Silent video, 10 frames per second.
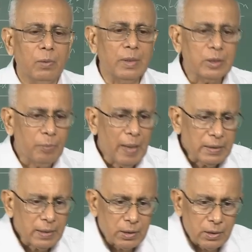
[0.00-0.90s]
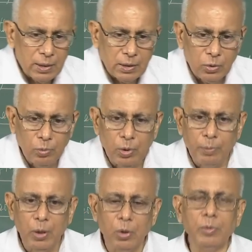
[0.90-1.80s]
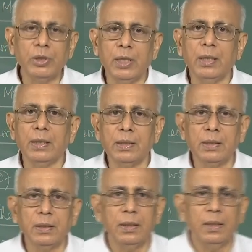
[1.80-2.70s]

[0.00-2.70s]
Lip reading: When space is assumed to be homogeneous